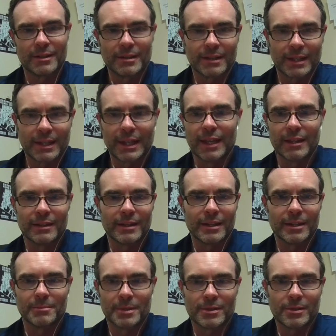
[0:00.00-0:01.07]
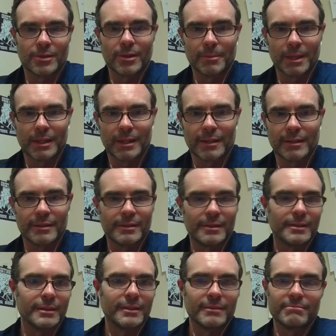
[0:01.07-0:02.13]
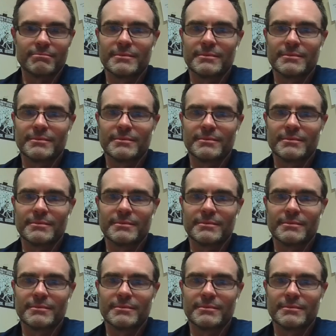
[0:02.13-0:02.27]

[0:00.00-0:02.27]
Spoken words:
hurricane comes storming into